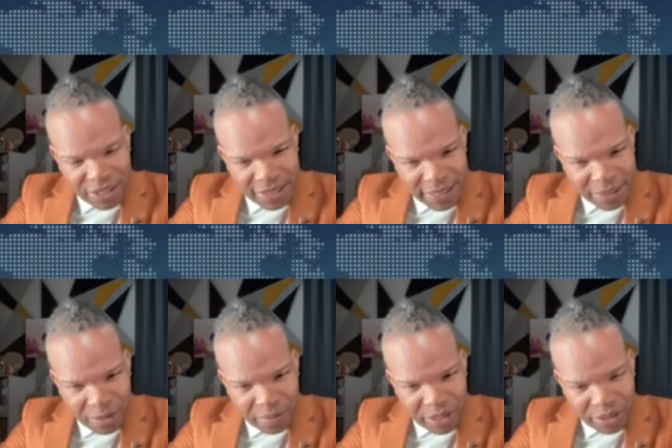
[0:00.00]
just say
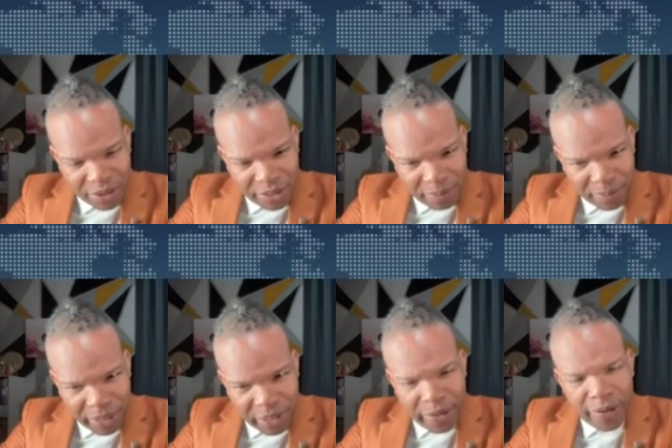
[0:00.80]
something to them
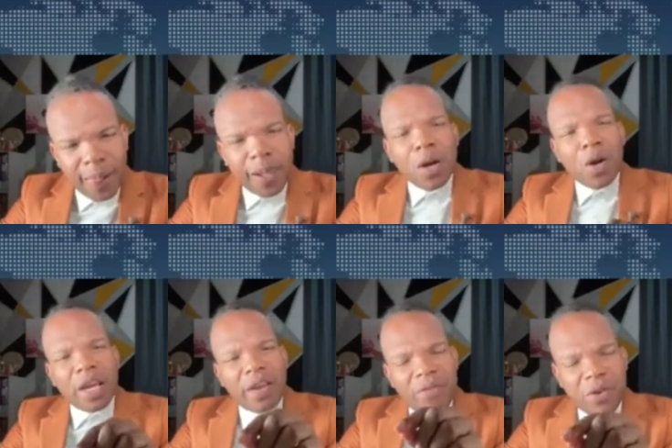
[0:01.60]
here.
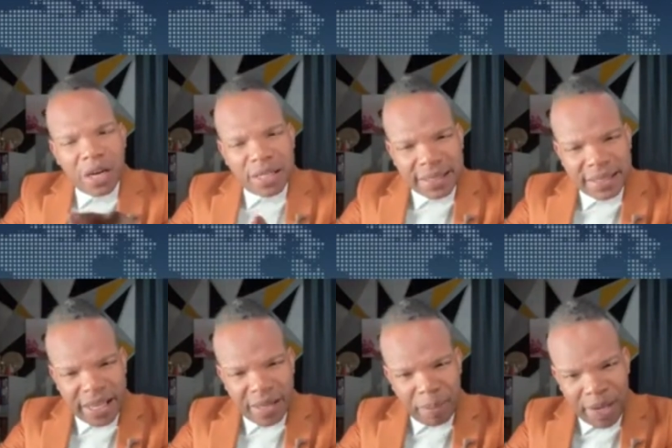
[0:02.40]
If you're
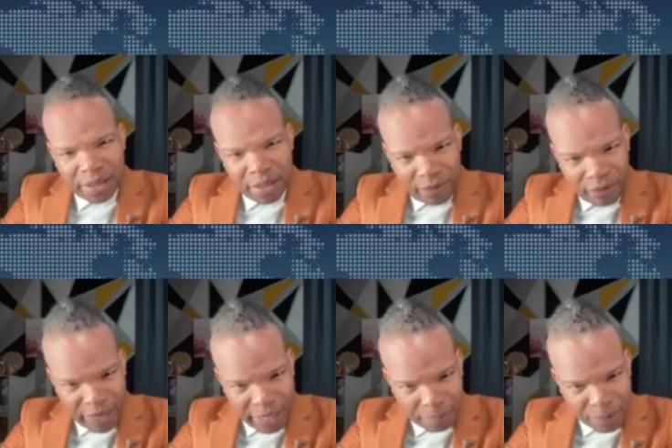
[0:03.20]
seeing Peter
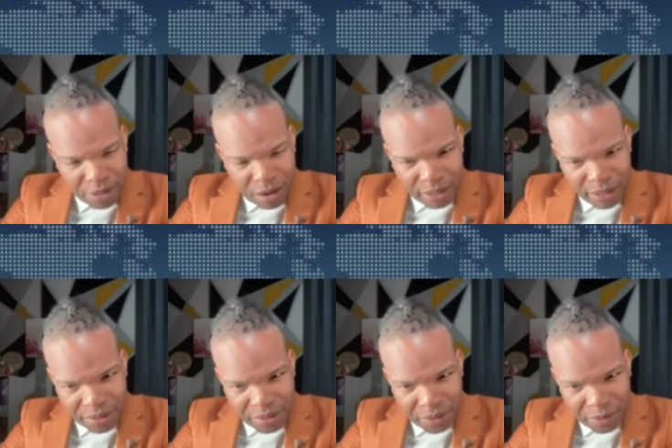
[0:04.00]
Phillips on the
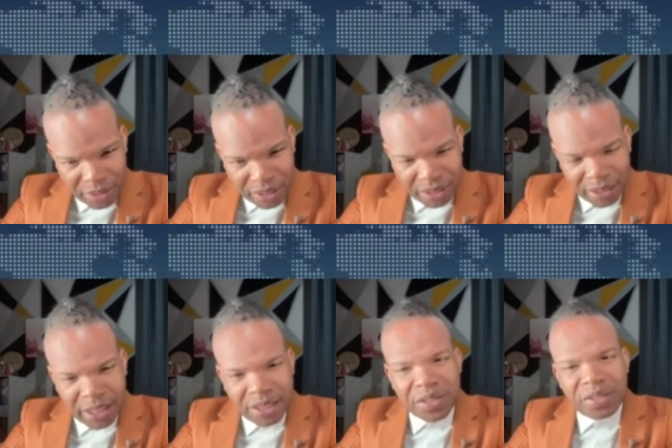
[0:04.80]

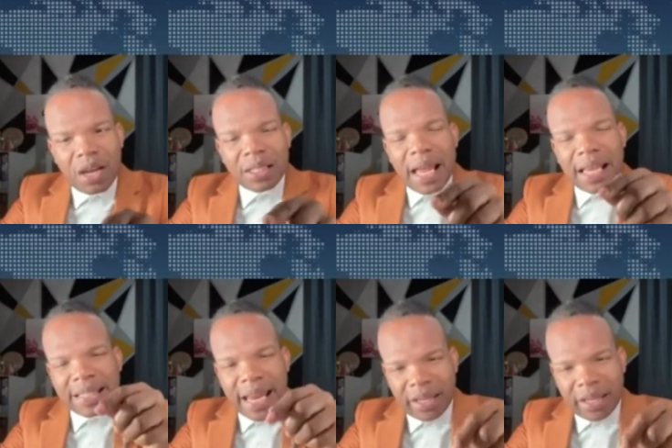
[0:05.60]
screen, it is not a